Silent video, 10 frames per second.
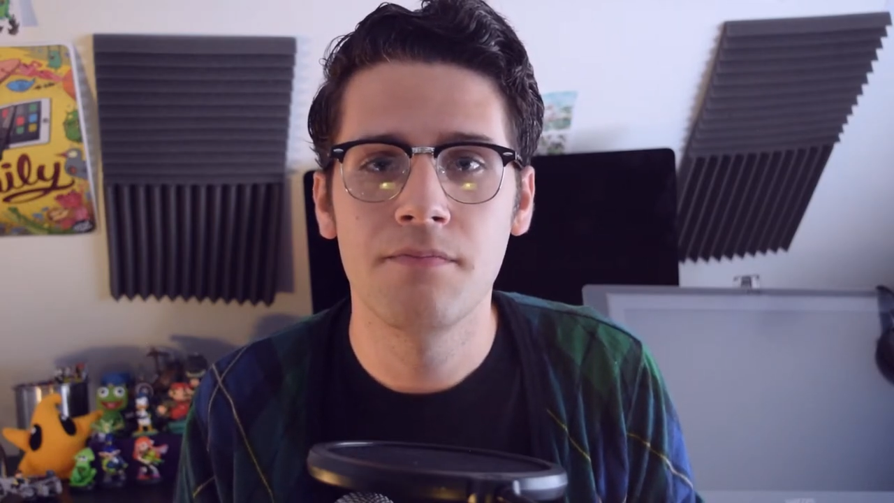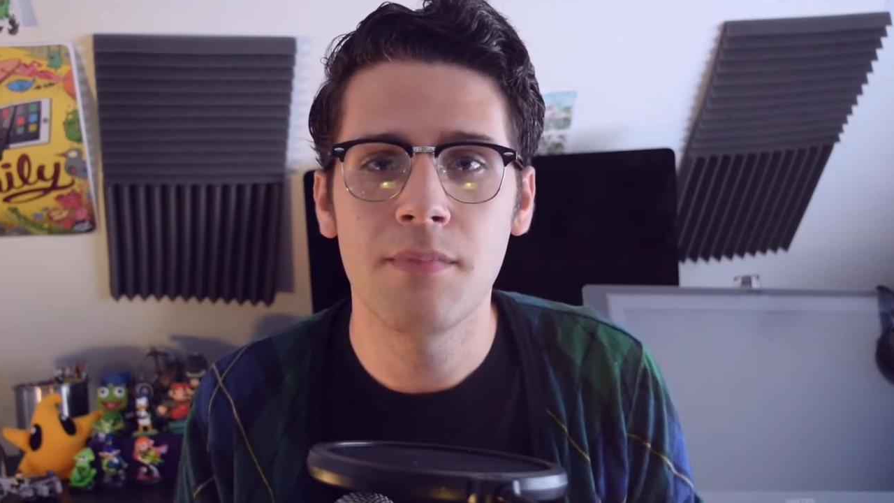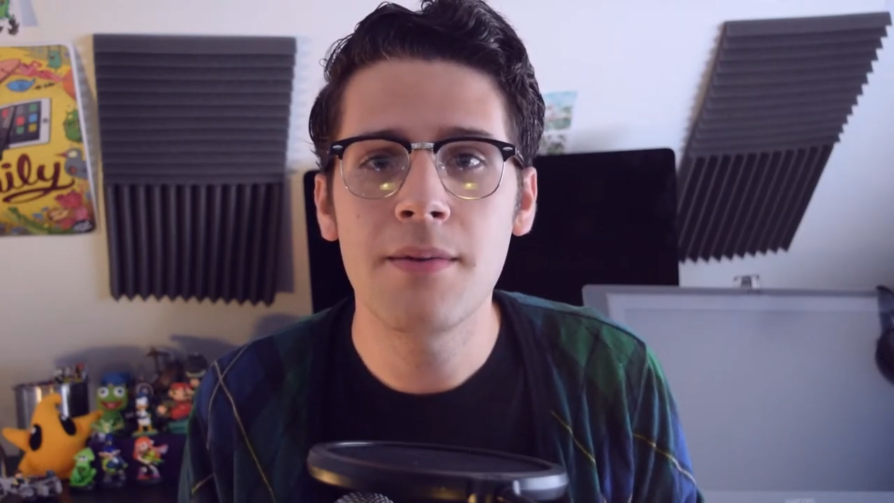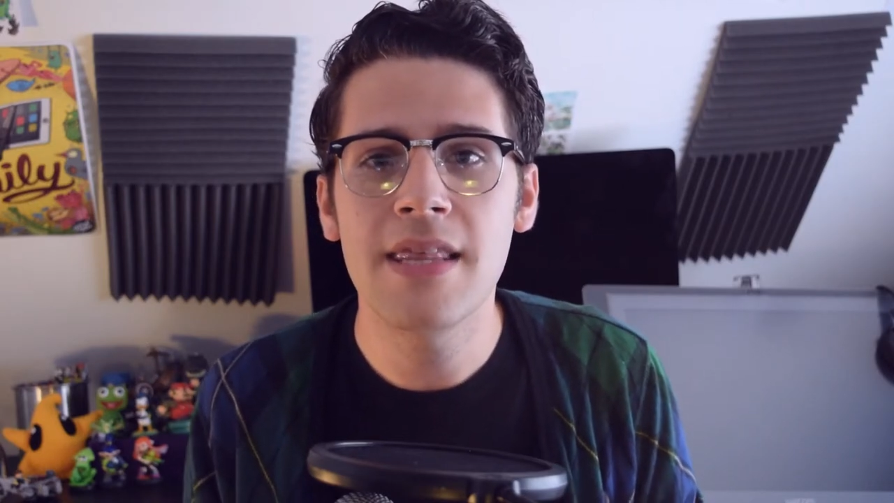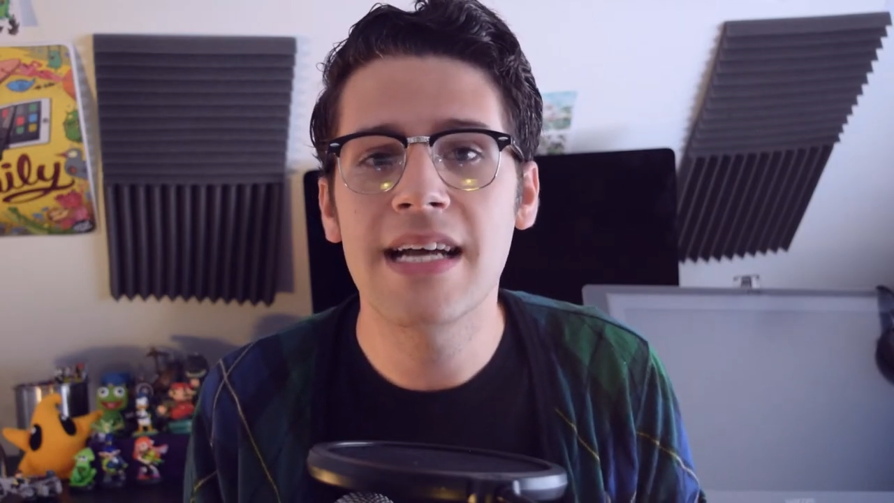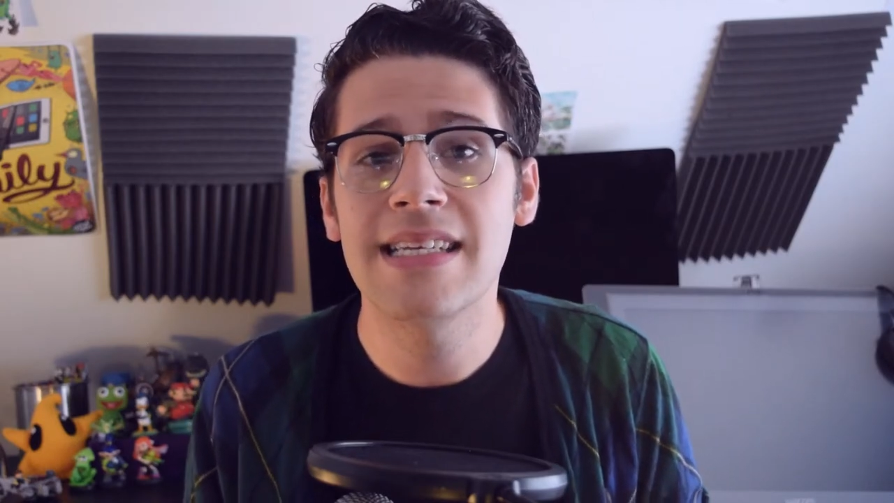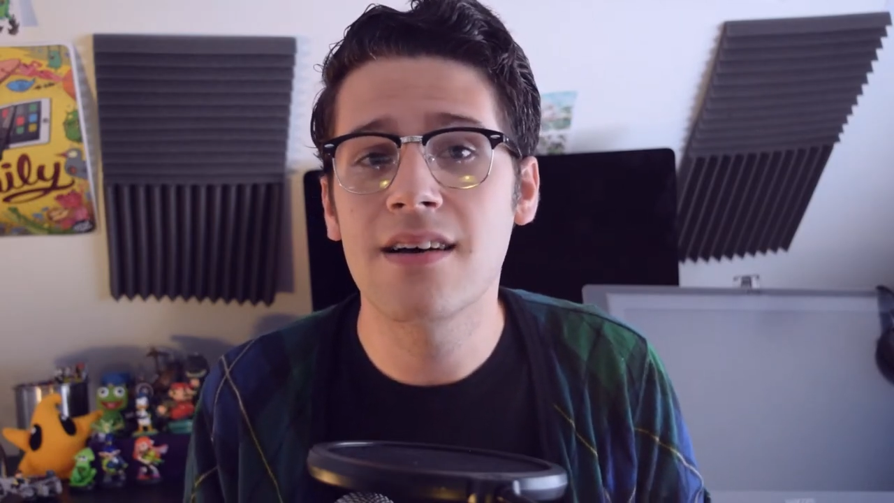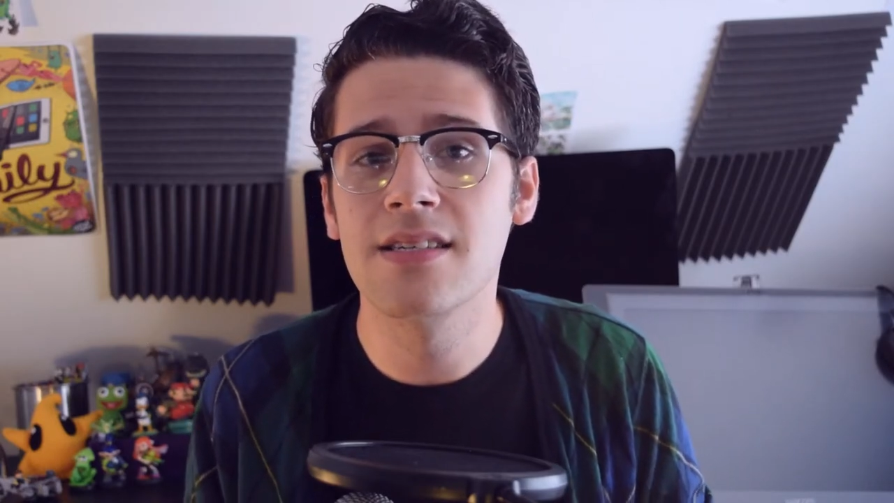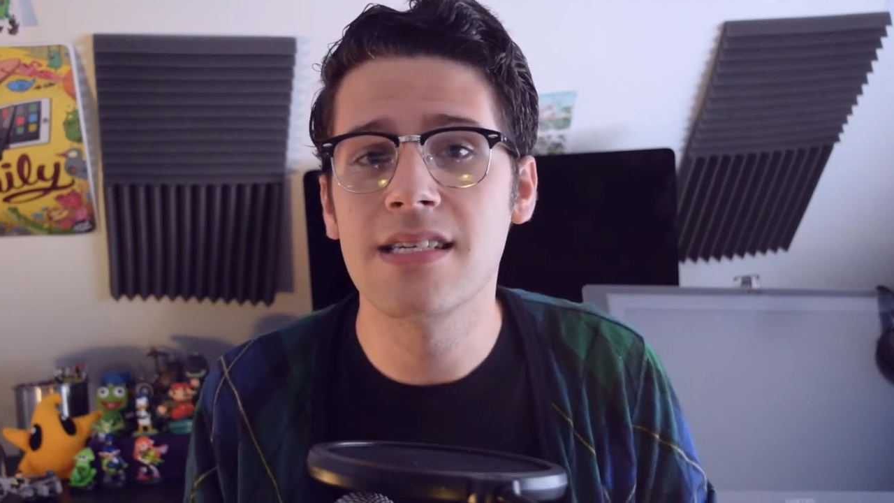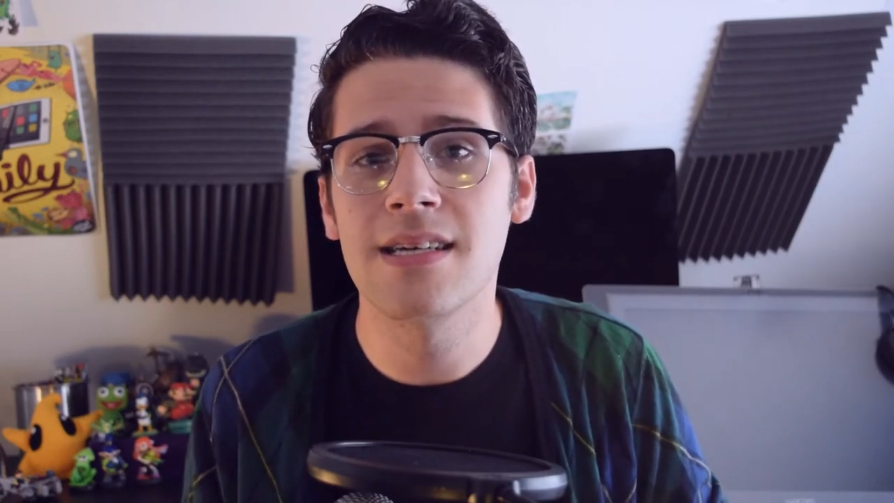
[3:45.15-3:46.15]
Maybe that
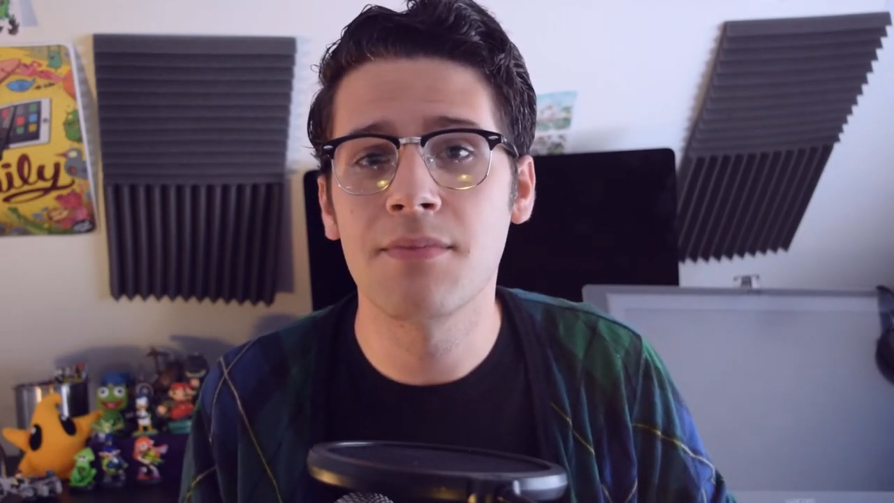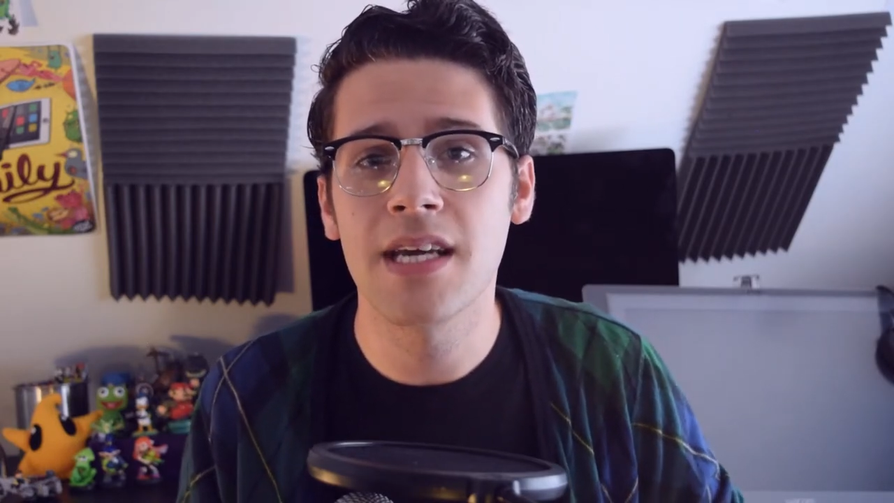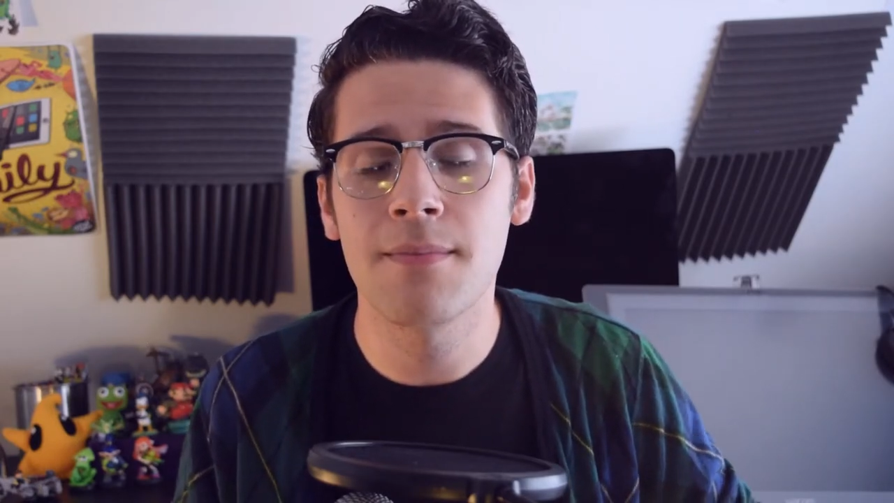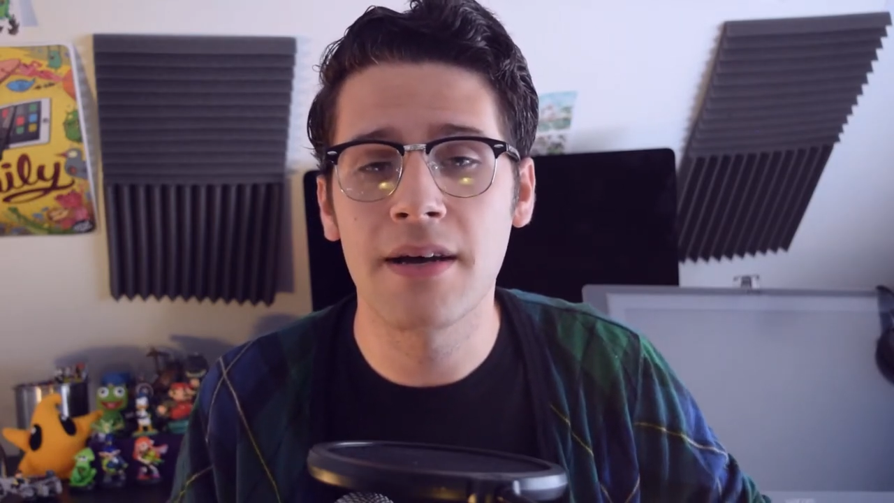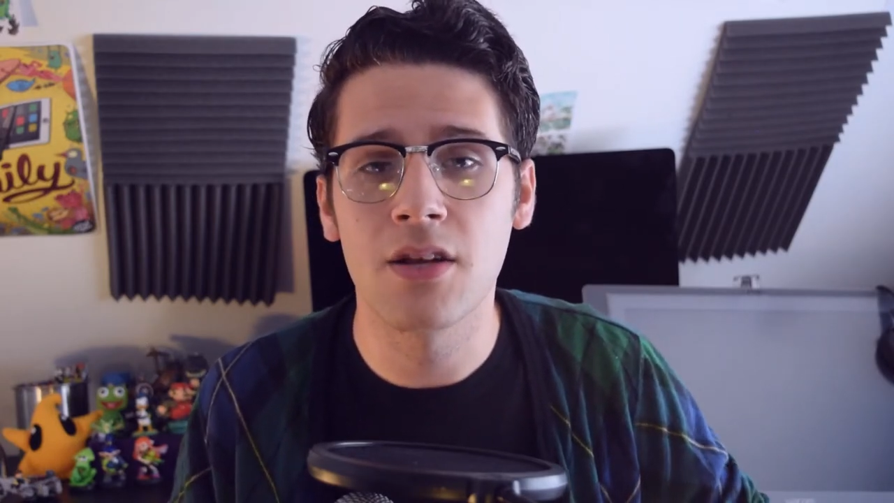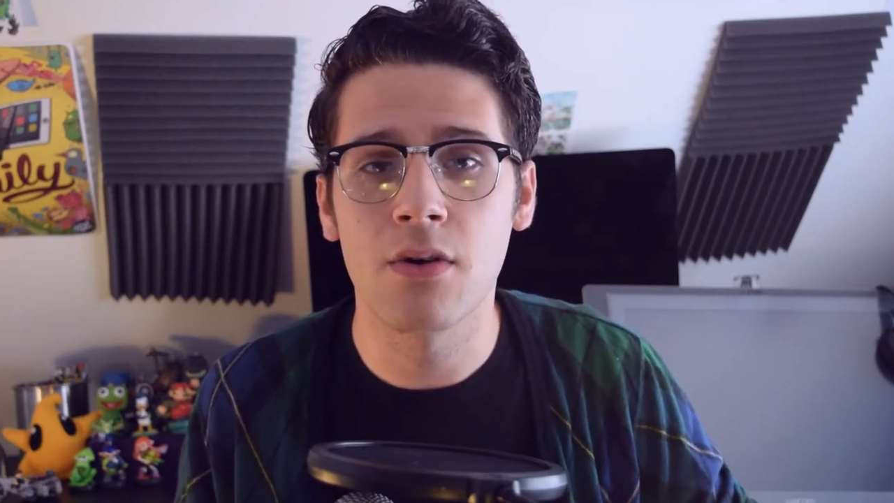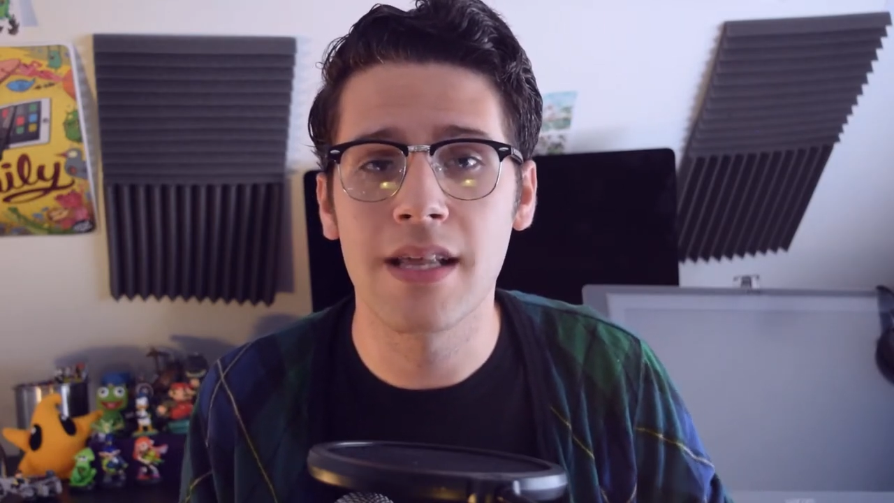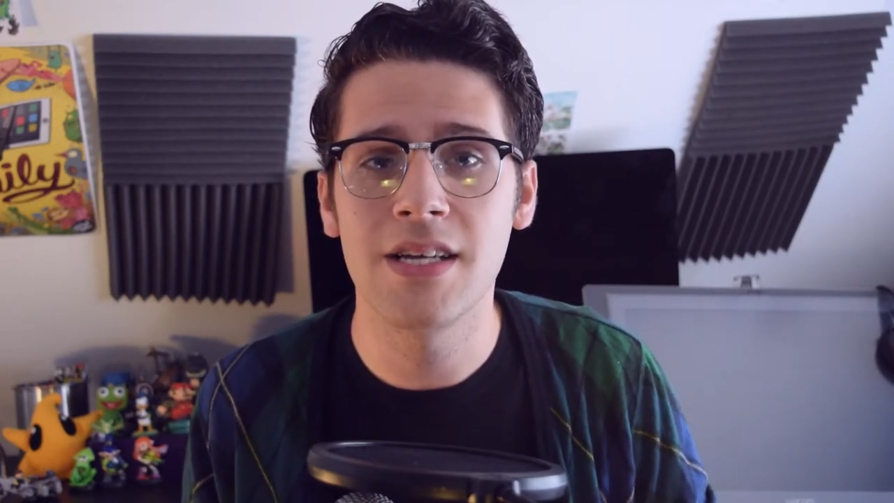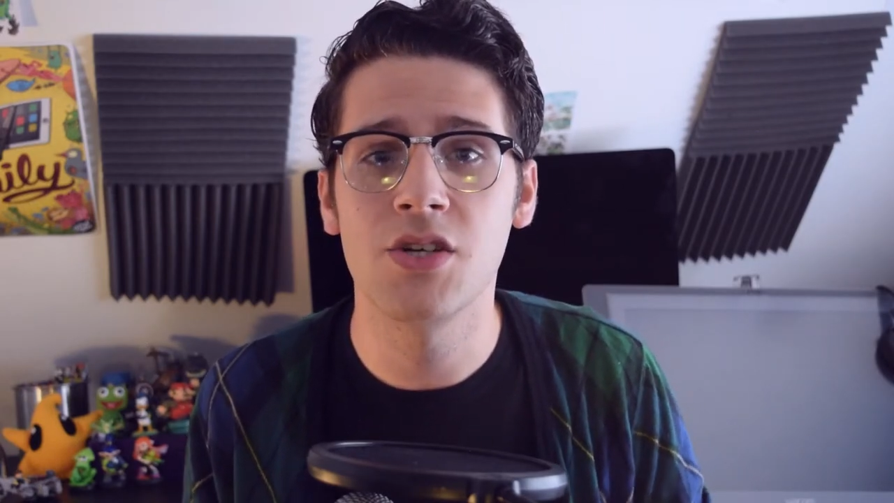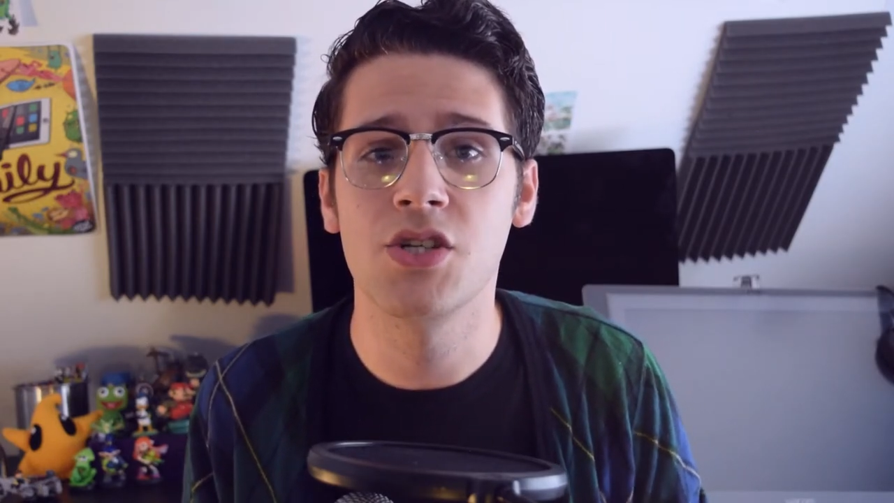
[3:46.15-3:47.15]
tells us something about the
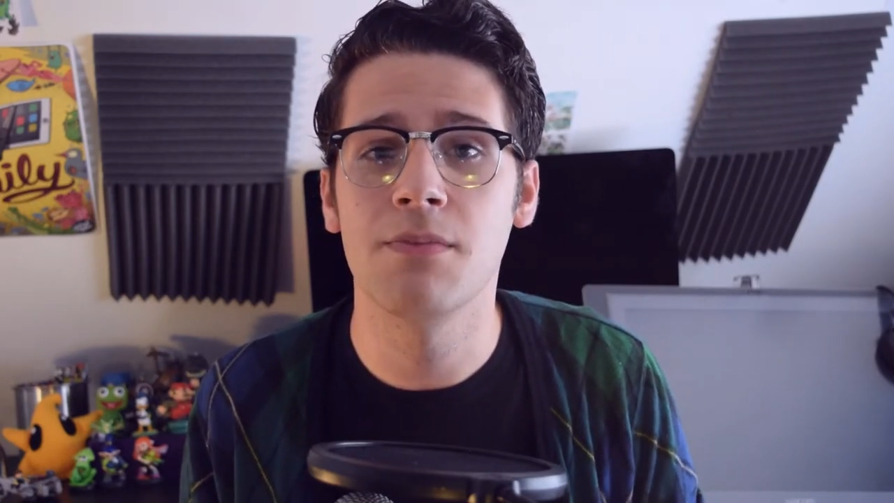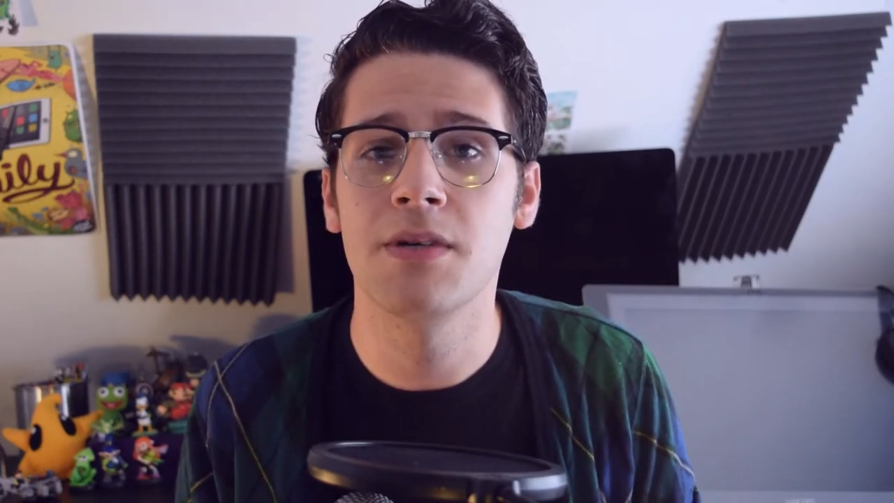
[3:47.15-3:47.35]
relationship